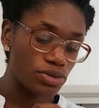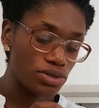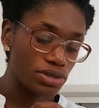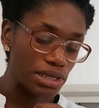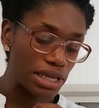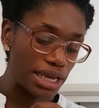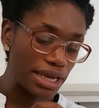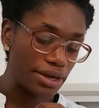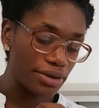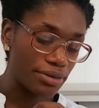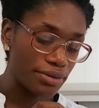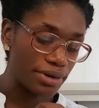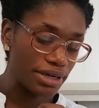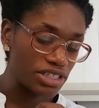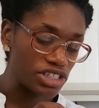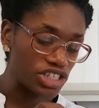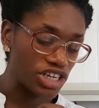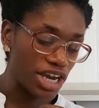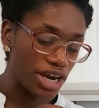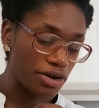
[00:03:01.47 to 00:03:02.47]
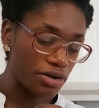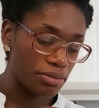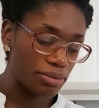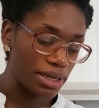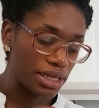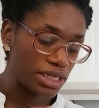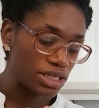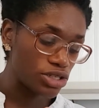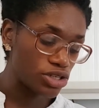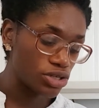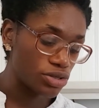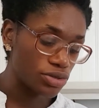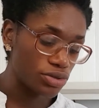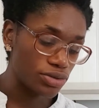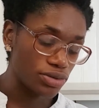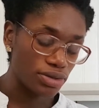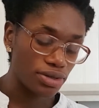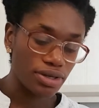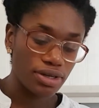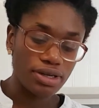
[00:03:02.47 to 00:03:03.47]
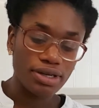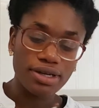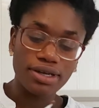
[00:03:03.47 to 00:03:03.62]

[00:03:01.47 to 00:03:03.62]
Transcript: also like a rich caramelly tone.